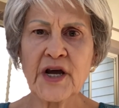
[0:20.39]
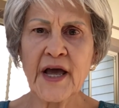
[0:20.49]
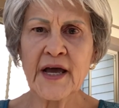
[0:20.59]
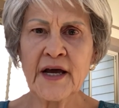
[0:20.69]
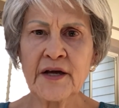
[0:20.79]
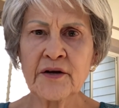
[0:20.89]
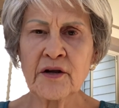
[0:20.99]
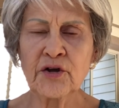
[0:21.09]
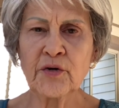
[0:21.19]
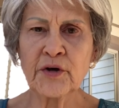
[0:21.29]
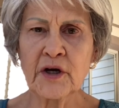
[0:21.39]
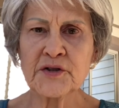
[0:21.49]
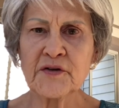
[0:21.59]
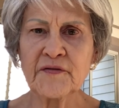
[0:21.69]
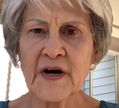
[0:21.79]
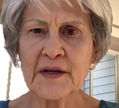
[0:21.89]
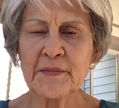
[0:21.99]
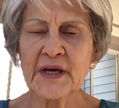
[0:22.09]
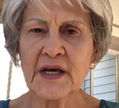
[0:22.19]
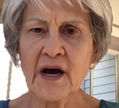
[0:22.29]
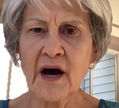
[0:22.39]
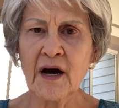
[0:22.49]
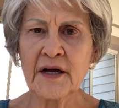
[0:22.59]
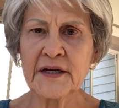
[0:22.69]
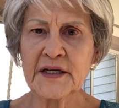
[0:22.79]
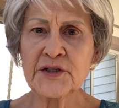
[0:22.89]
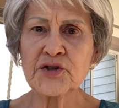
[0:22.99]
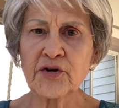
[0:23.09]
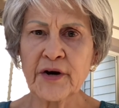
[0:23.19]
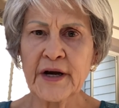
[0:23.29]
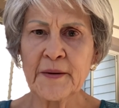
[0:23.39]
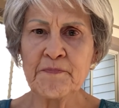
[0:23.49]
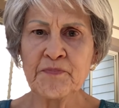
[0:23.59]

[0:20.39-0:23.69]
And you can also find me on Instagram.